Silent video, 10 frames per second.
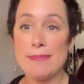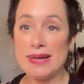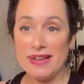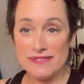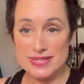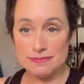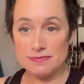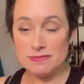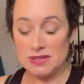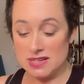Okay, my
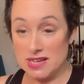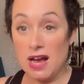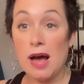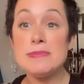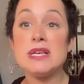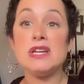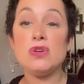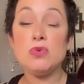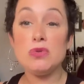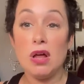loves, I'm
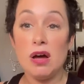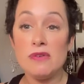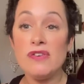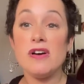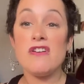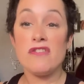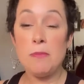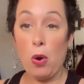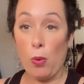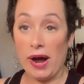sending you love
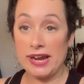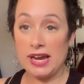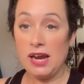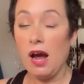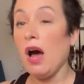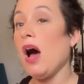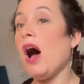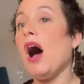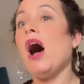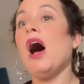from Hawaii.
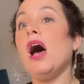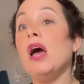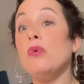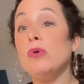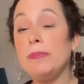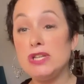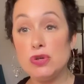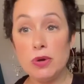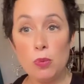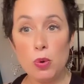I will
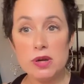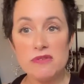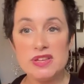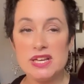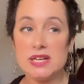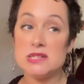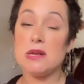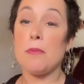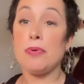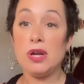be doing one of
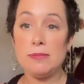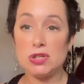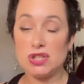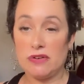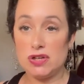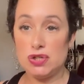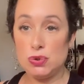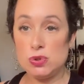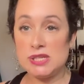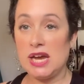these pretty much every
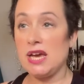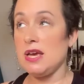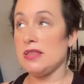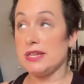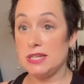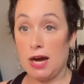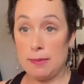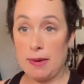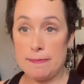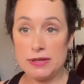Tuesday. The
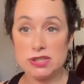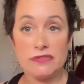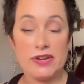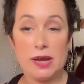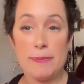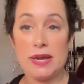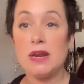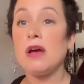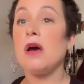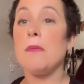time might be shifting a
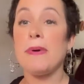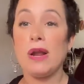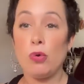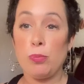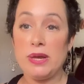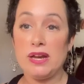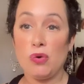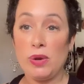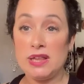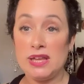bit, but I will be
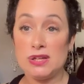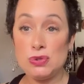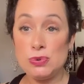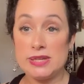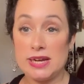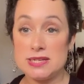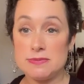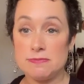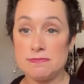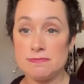here weekly on
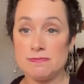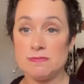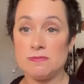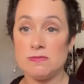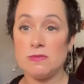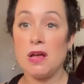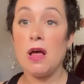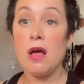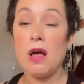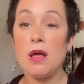Tuesdays.
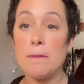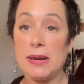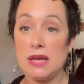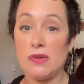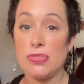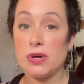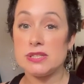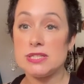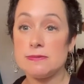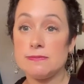Many good
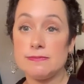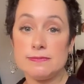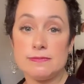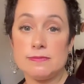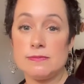thoughts.